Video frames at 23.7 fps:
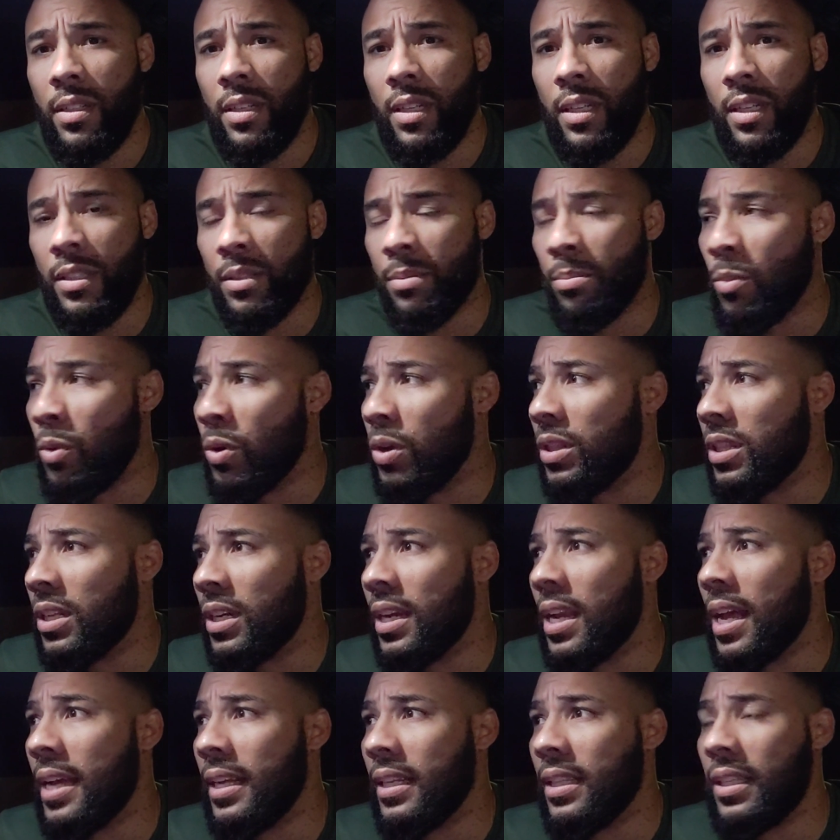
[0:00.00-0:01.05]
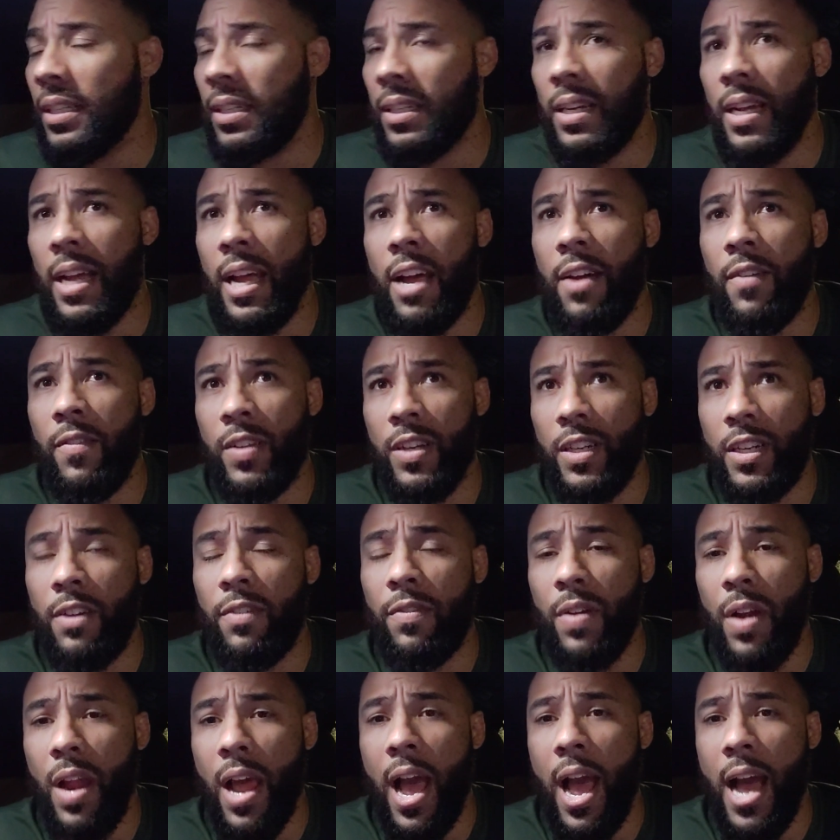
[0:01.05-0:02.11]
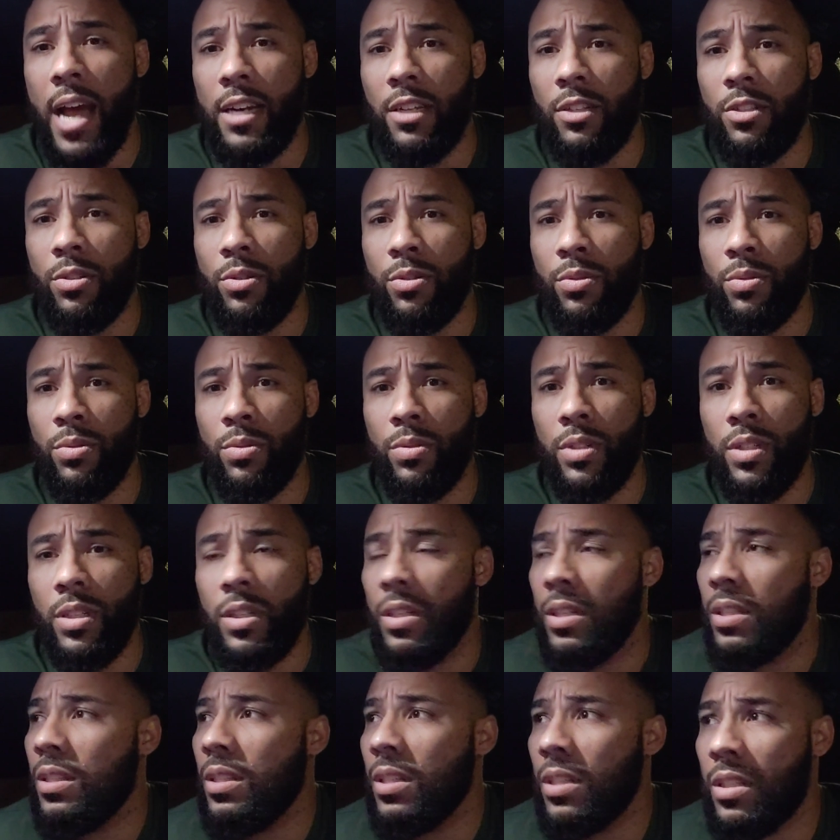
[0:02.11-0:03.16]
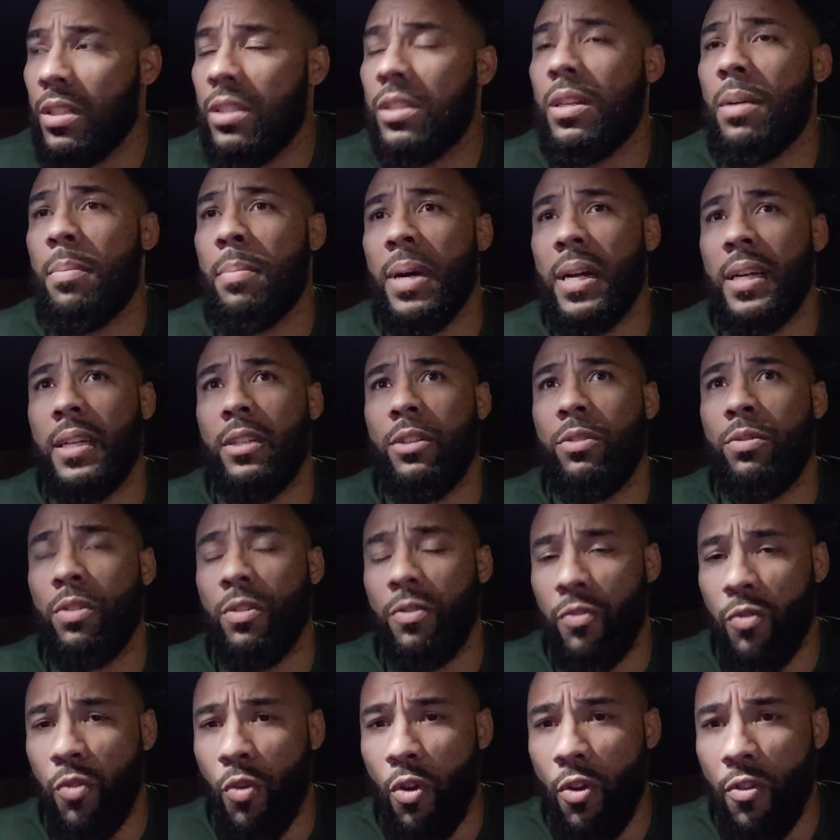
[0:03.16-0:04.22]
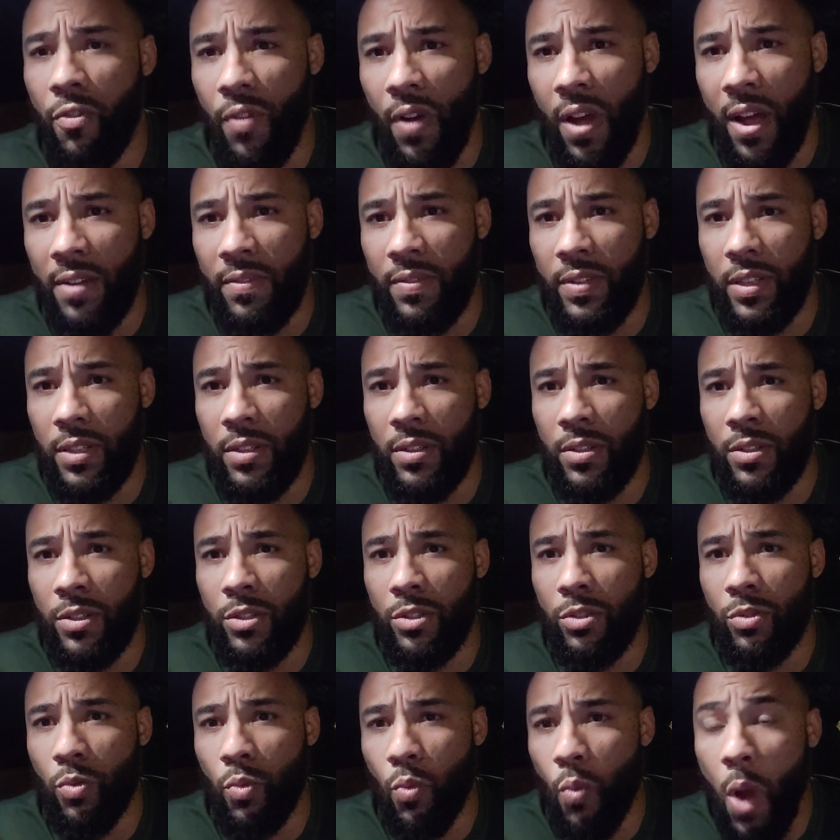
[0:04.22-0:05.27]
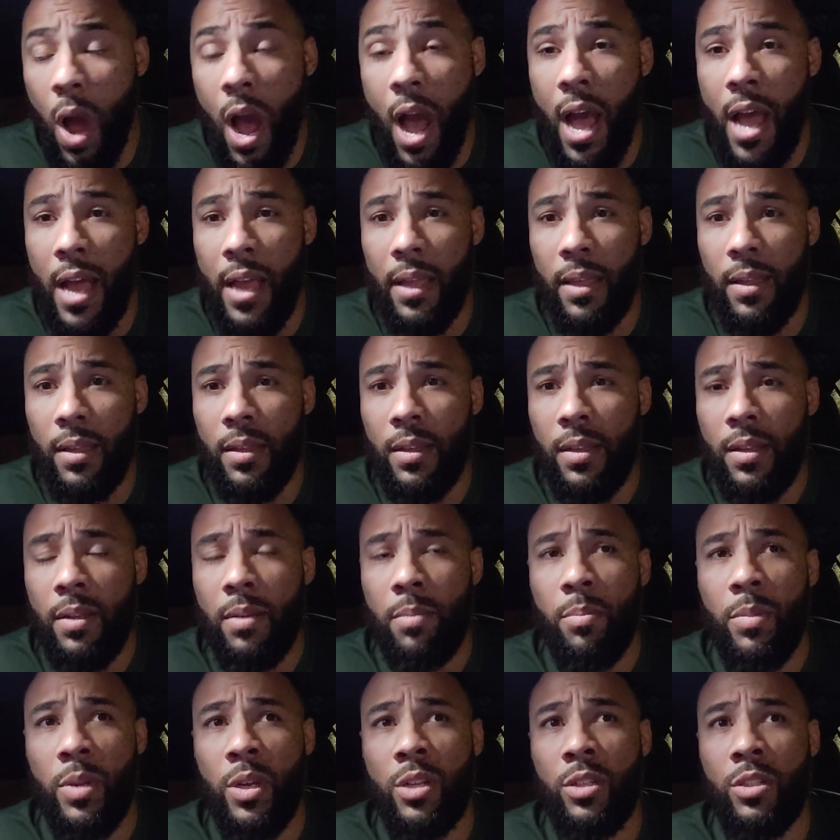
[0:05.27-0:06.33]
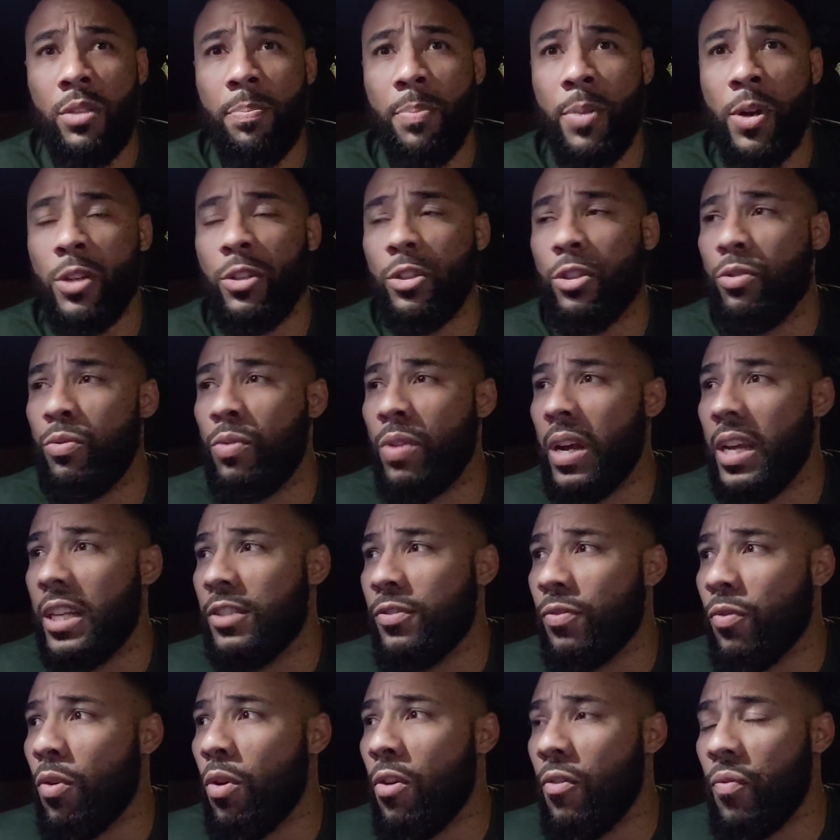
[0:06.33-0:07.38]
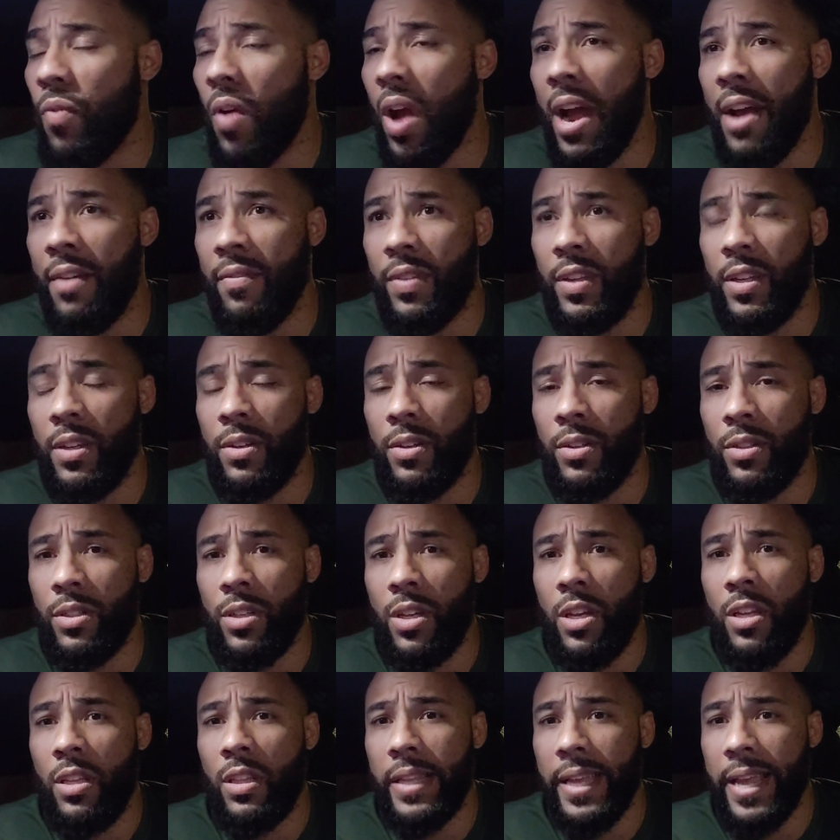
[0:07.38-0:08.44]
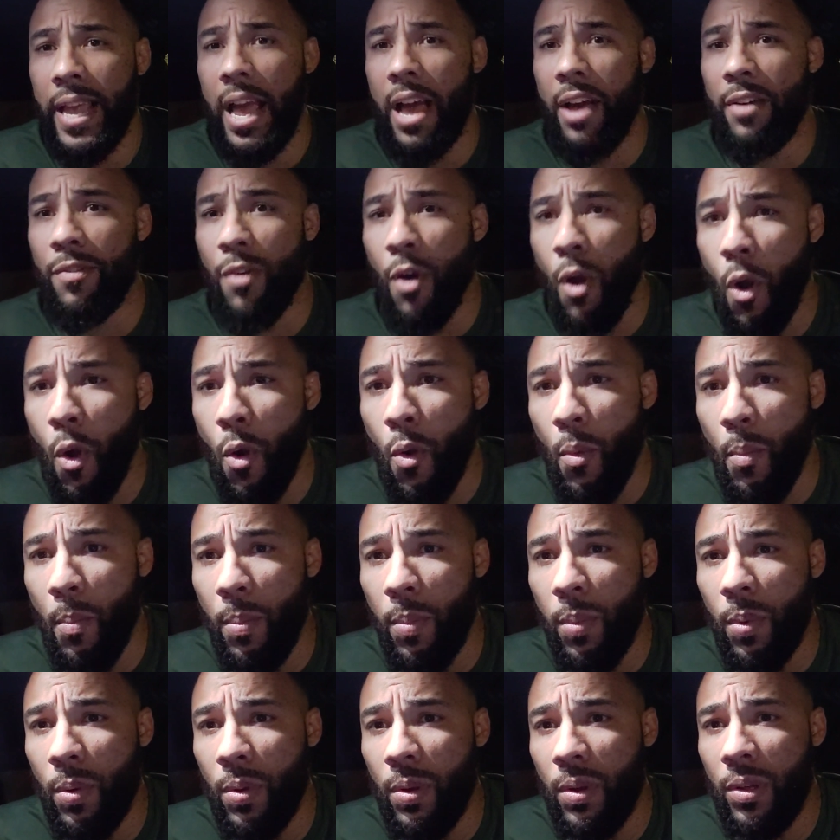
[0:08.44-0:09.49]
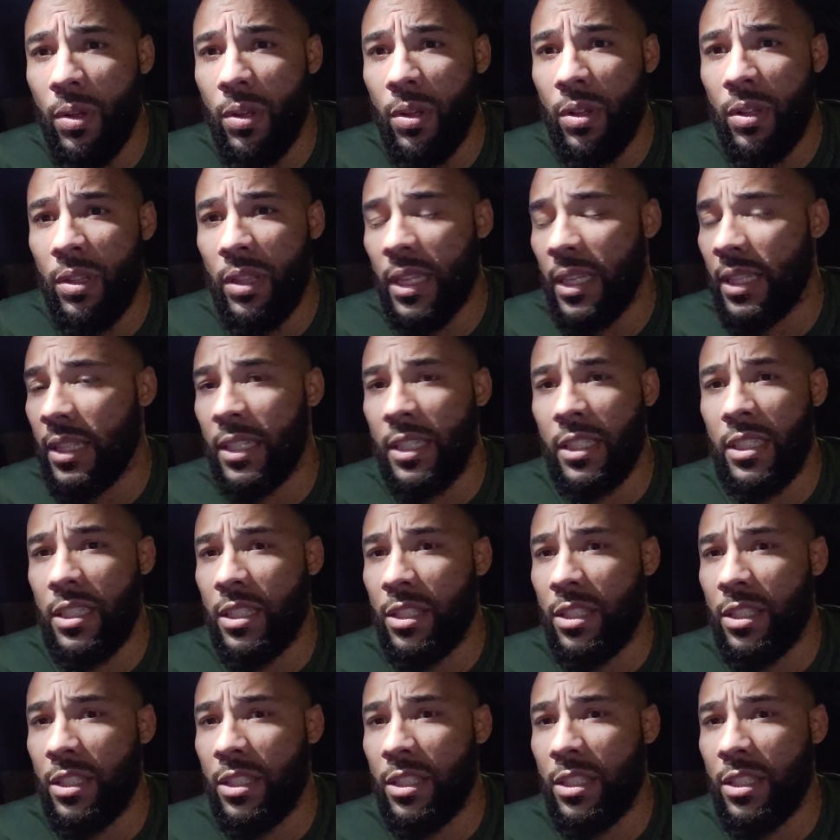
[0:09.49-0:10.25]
is more than likely going to have a different attitude than somebody doing 4 or 5 years. Why? Because a person who has 4 or 5 years, they have hope that this